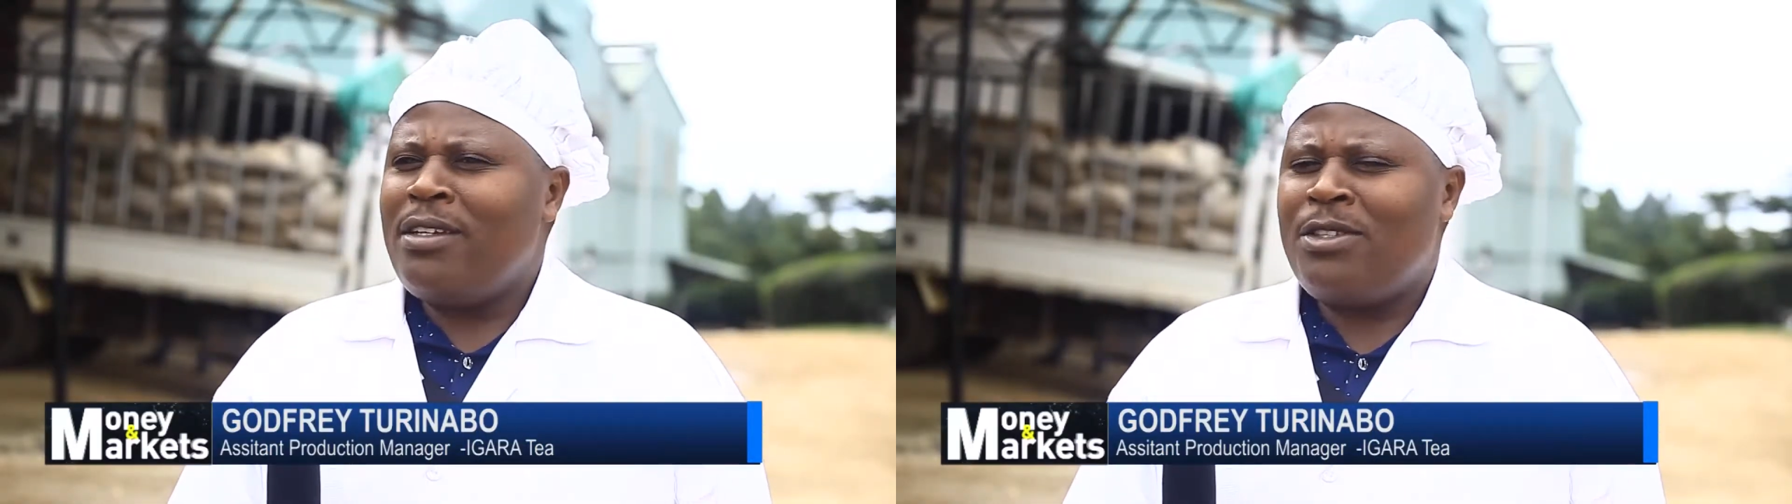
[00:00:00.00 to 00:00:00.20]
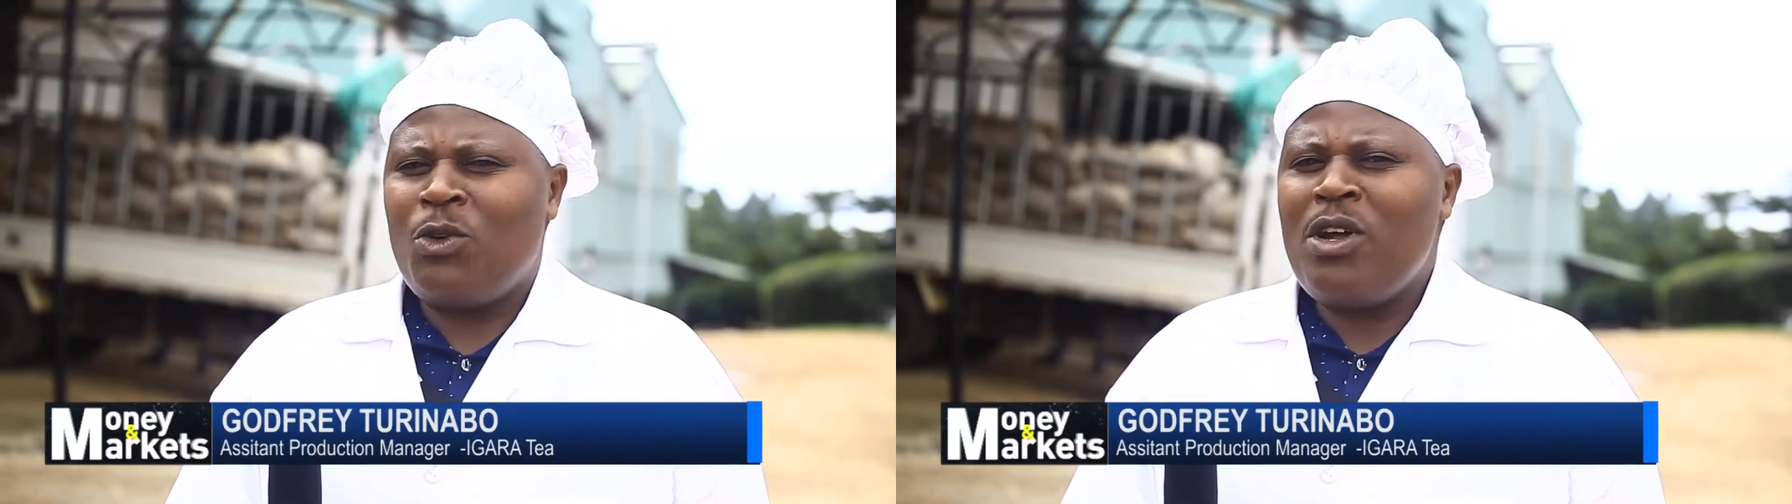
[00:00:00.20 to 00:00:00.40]

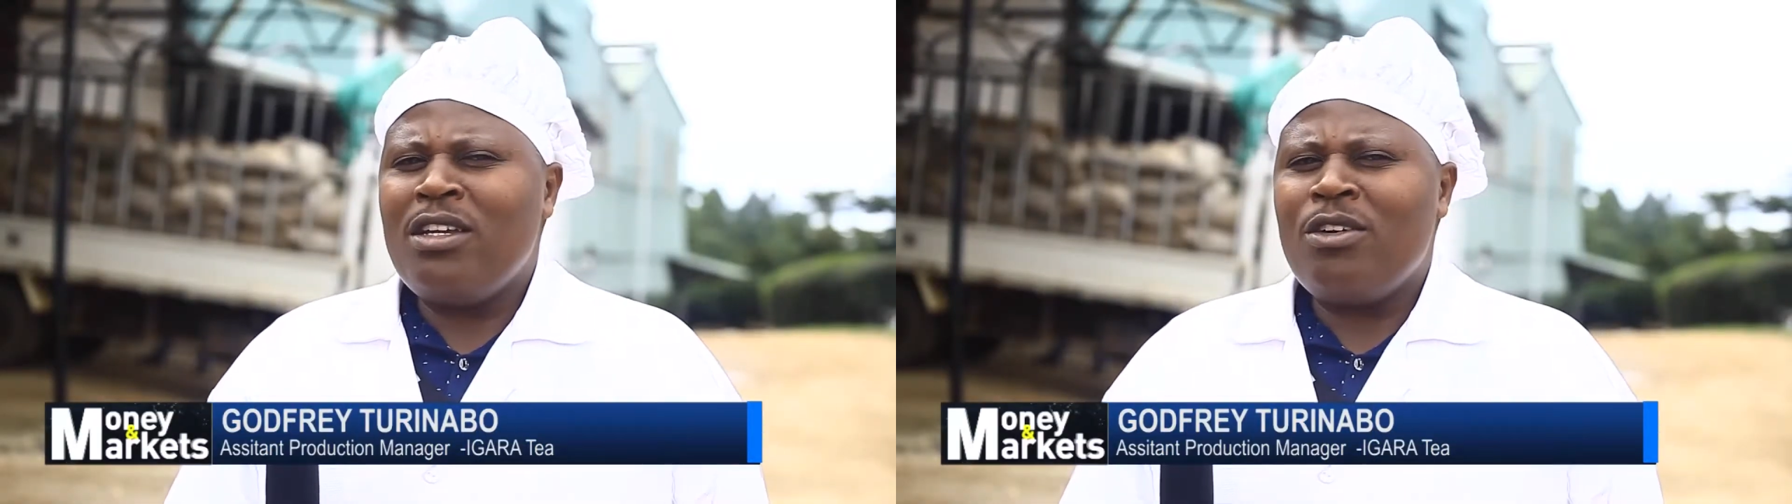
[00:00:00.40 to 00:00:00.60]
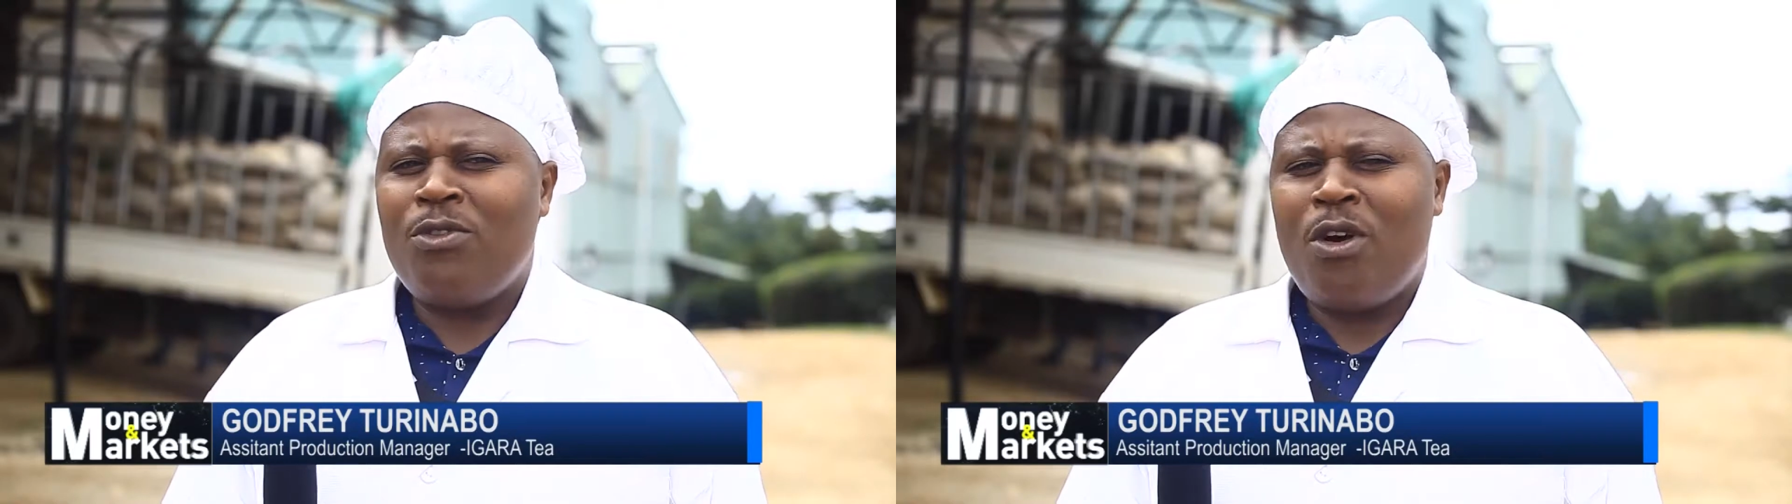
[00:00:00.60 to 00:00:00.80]
is
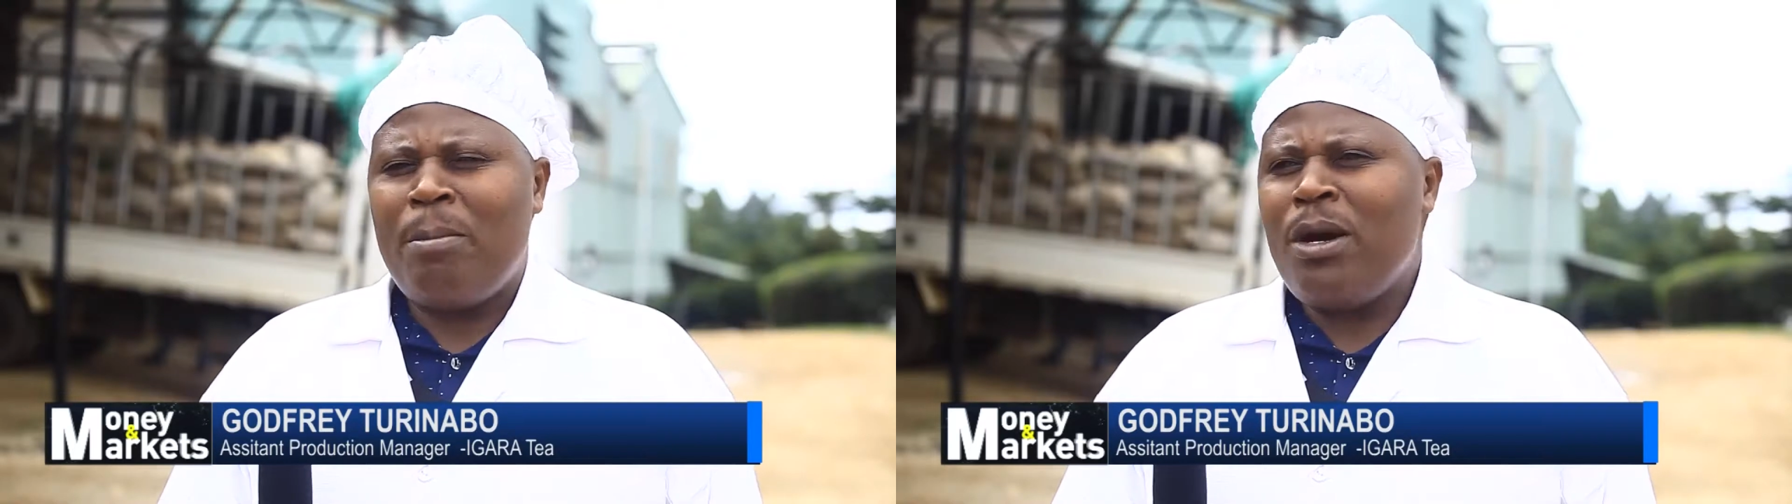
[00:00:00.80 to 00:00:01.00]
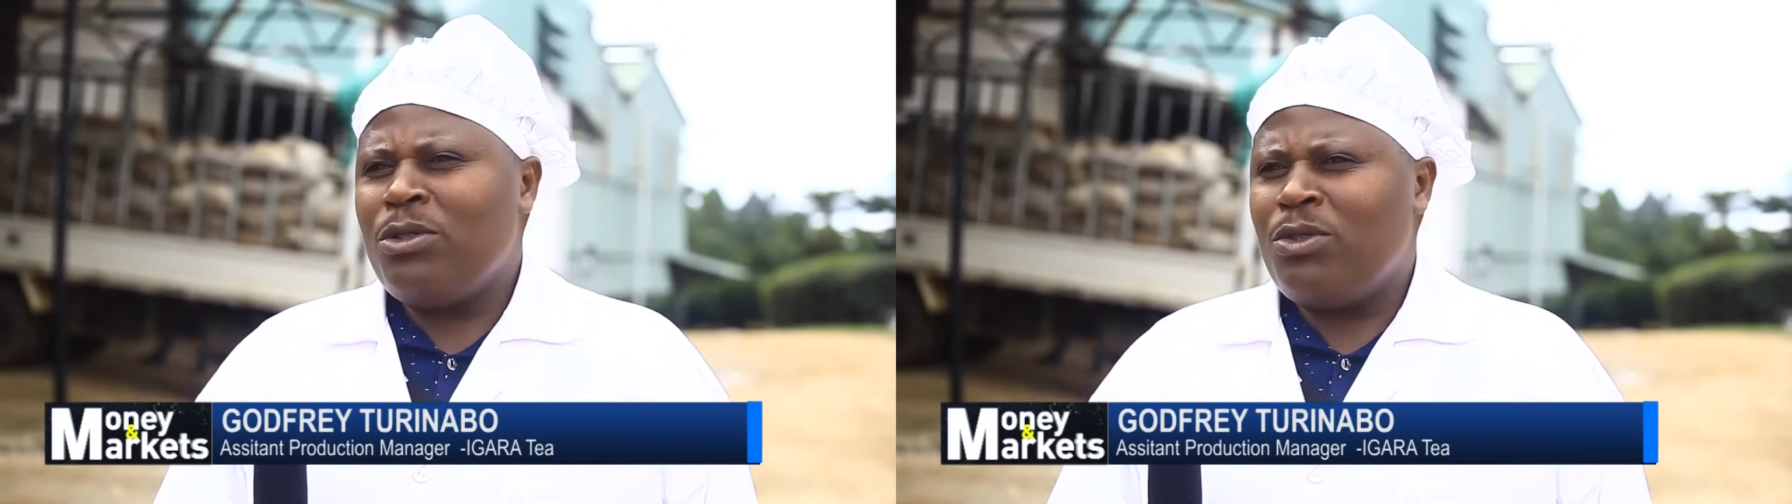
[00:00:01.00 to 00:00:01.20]
running for
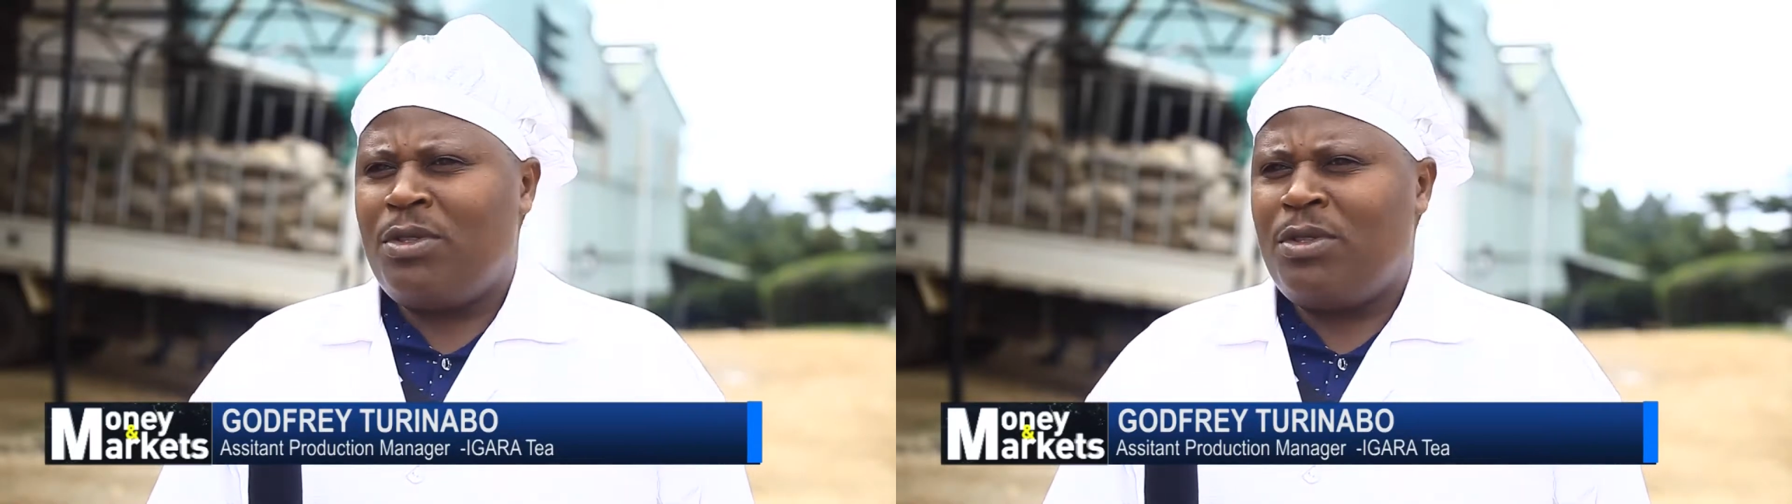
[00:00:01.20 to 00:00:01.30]
about